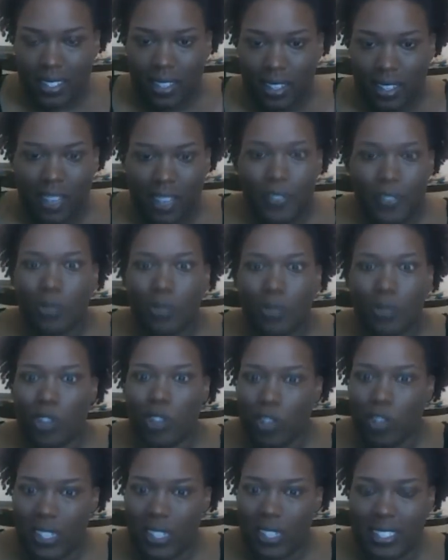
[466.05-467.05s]
if you
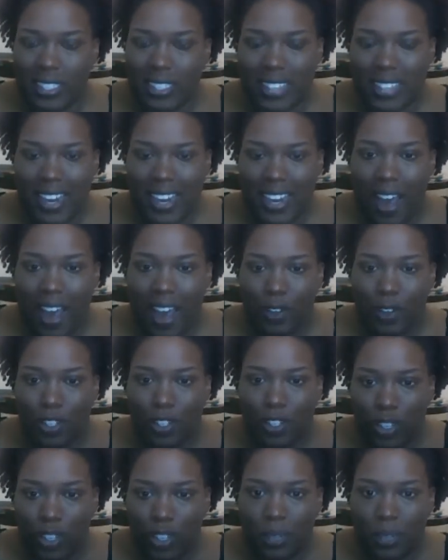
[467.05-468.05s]
turn it inside out, then
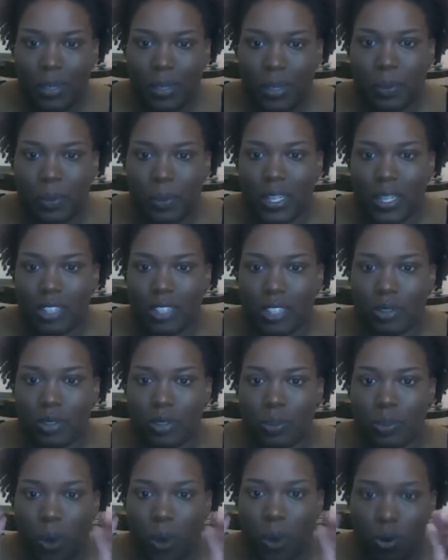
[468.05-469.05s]
you're going to manipulate those
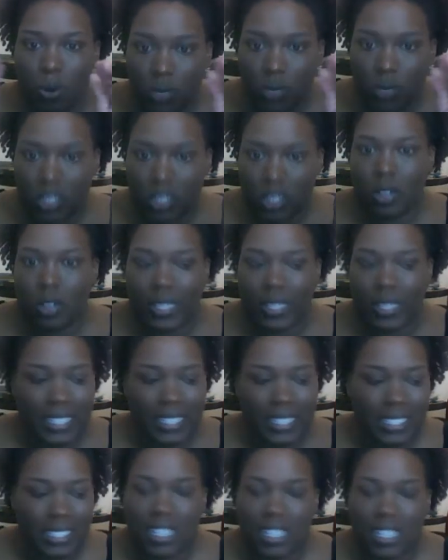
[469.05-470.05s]
bones to go like
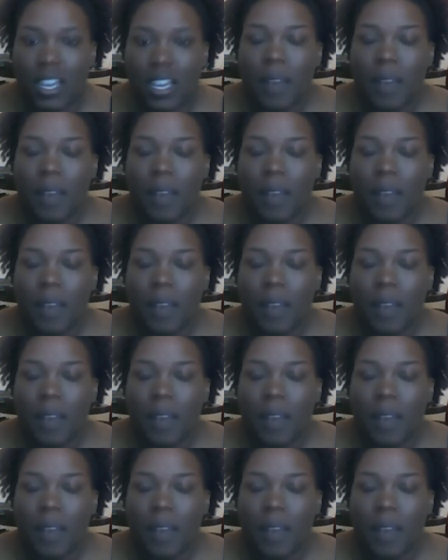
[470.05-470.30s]
this, and then